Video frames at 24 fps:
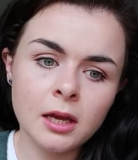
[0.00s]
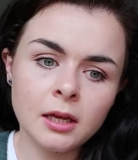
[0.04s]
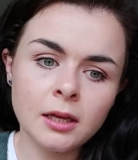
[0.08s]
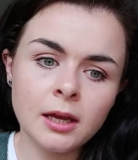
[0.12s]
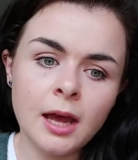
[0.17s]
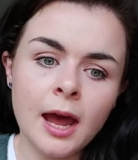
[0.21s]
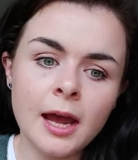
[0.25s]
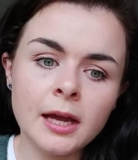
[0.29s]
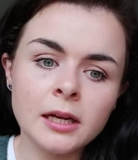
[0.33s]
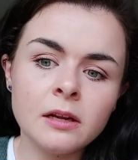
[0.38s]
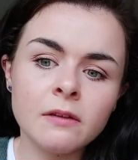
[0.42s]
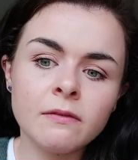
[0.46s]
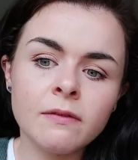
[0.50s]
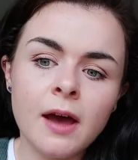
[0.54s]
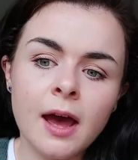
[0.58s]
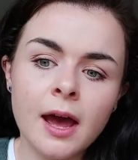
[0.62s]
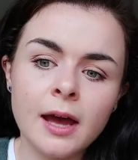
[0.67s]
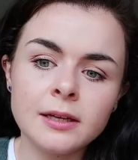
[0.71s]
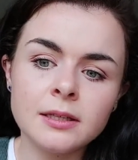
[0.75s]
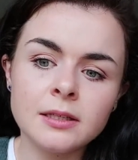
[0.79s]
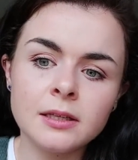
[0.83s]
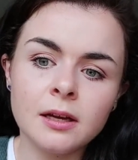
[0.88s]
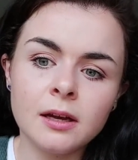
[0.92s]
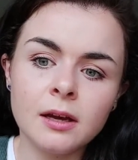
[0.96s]
kind of
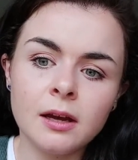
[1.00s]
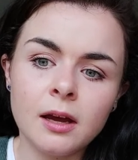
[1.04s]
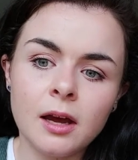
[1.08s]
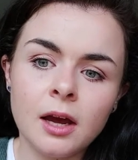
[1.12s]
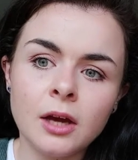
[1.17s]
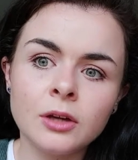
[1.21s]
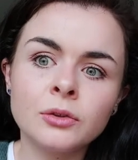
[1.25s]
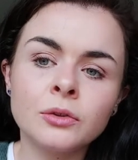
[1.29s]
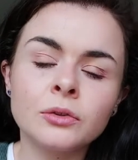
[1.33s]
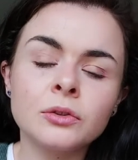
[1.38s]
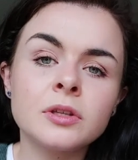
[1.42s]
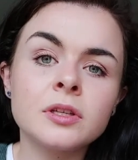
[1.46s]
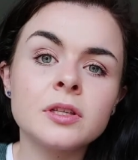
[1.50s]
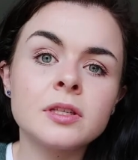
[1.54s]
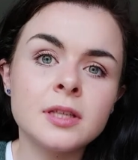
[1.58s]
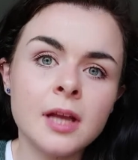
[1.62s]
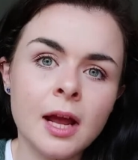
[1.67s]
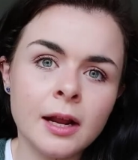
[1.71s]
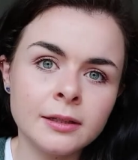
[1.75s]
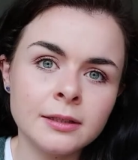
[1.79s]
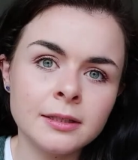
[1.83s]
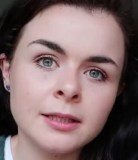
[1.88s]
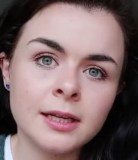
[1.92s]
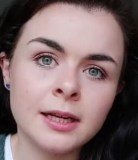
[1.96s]
had an
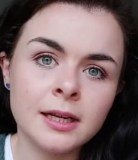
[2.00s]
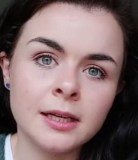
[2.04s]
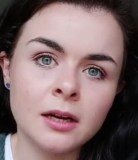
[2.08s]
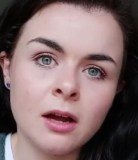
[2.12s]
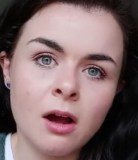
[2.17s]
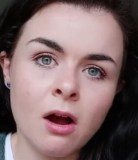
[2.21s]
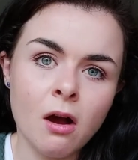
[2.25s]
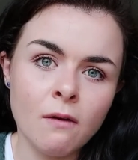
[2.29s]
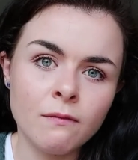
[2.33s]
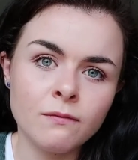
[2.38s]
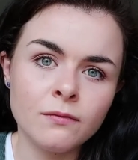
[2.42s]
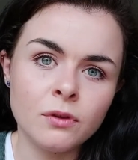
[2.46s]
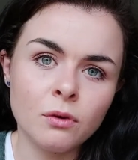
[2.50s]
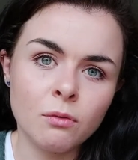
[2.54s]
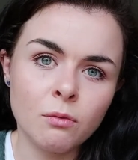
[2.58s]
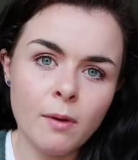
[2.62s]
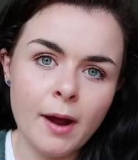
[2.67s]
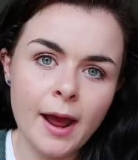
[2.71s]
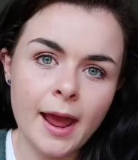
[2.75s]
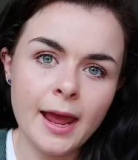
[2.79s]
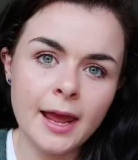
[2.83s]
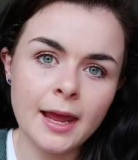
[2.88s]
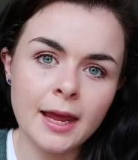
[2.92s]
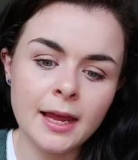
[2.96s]
understanding of the
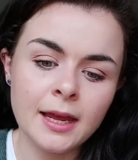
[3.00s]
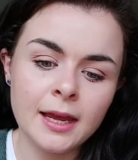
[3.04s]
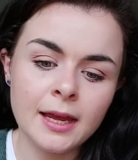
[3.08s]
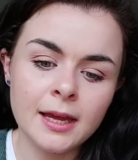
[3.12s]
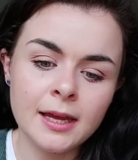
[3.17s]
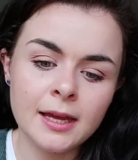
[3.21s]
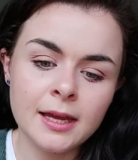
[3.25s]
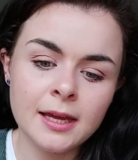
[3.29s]
way